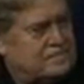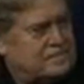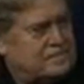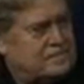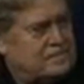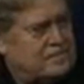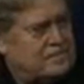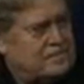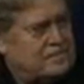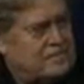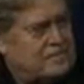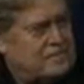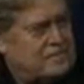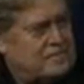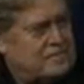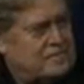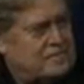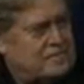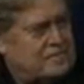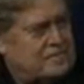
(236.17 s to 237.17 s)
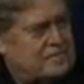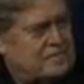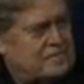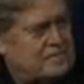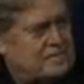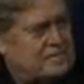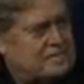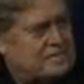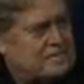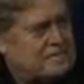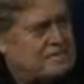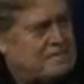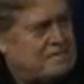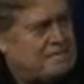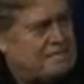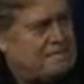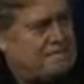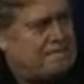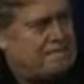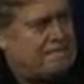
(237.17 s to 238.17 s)

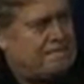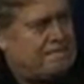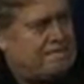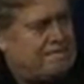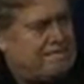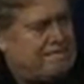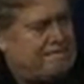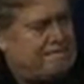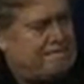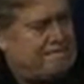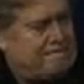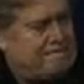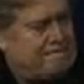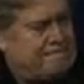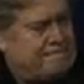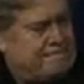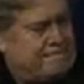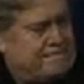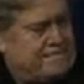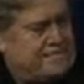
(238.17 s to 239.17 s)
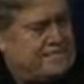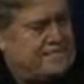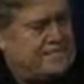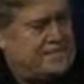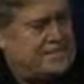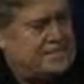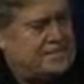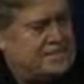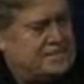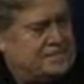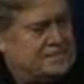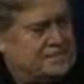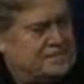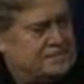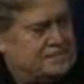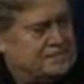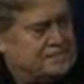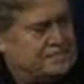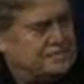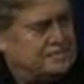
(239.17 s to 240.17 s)

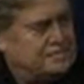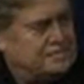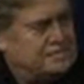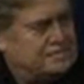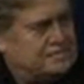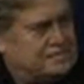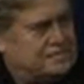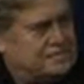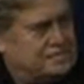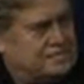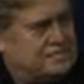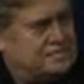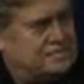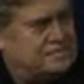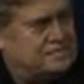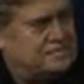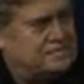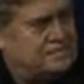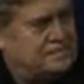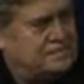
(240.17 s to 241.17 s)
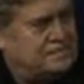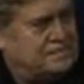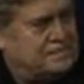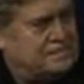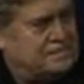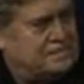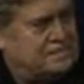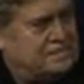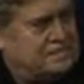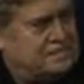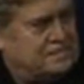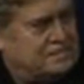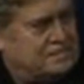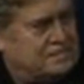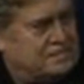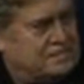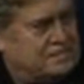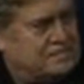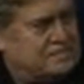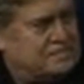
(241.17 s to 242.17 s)

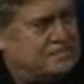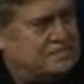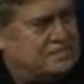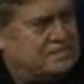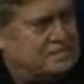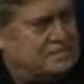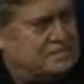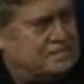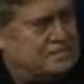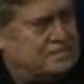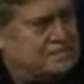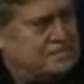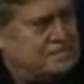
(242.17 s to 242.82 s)
(silent)